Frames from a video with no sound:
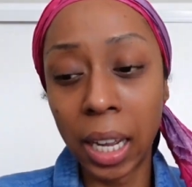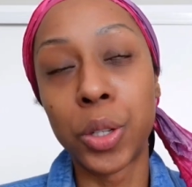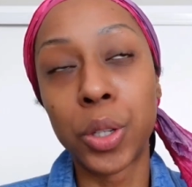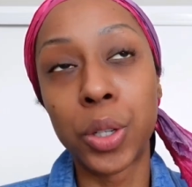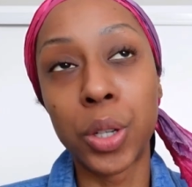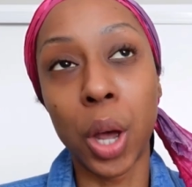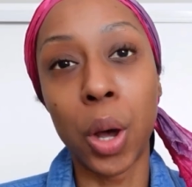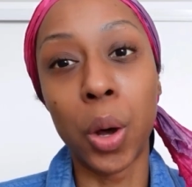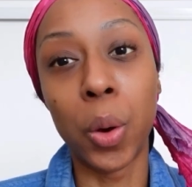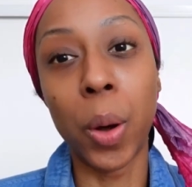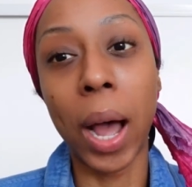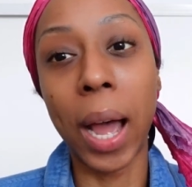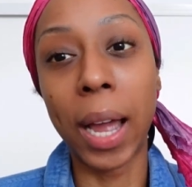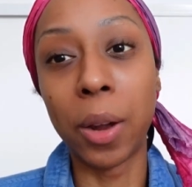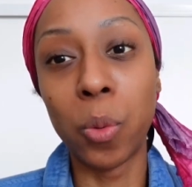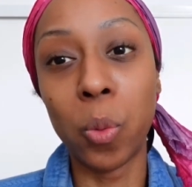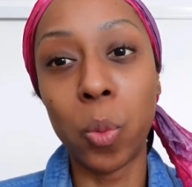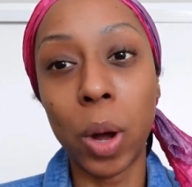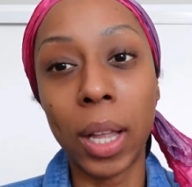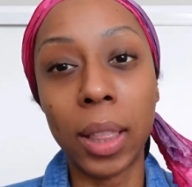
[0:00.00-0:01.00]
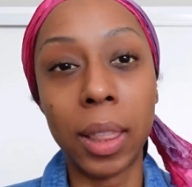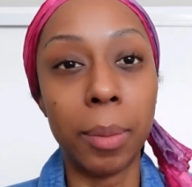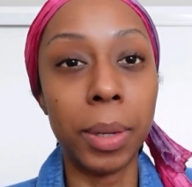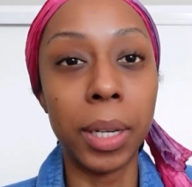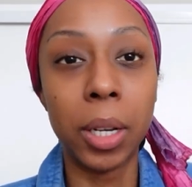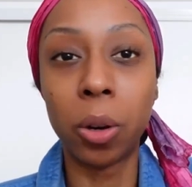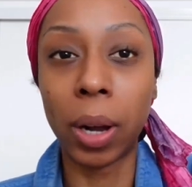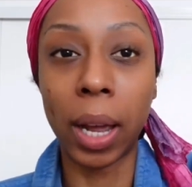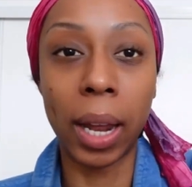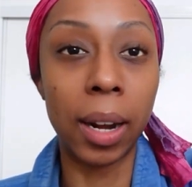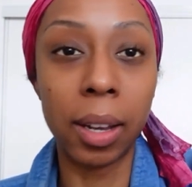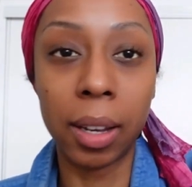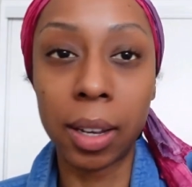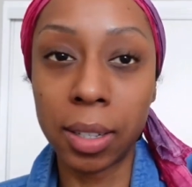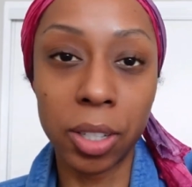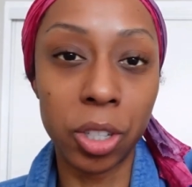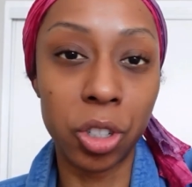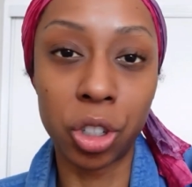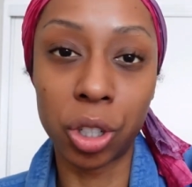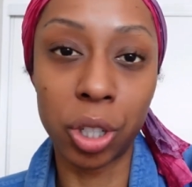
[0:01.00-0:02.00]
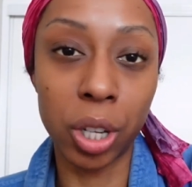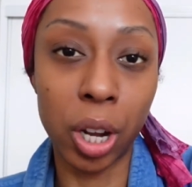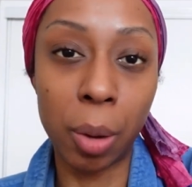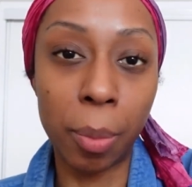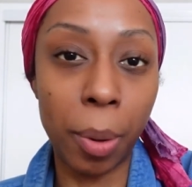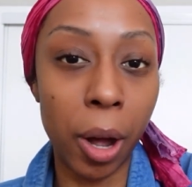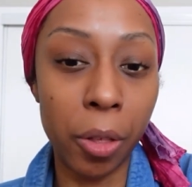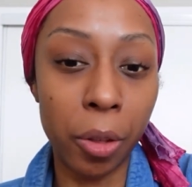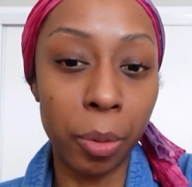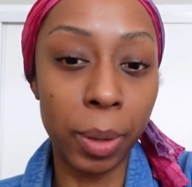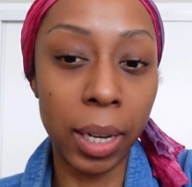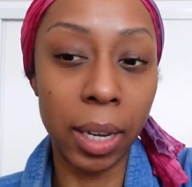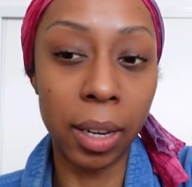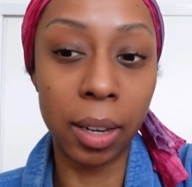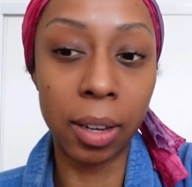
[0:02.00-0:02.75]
So I went, let me go get it because it's just gonna bother me.